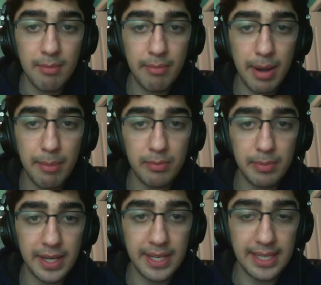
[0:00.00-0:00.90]
My opponent
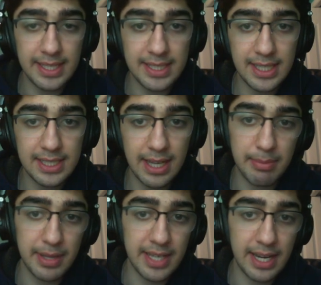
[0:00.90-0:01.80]
played e6 and I
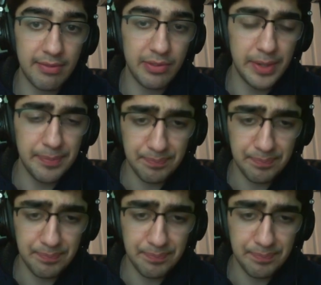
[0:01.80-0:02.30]
played knight f3.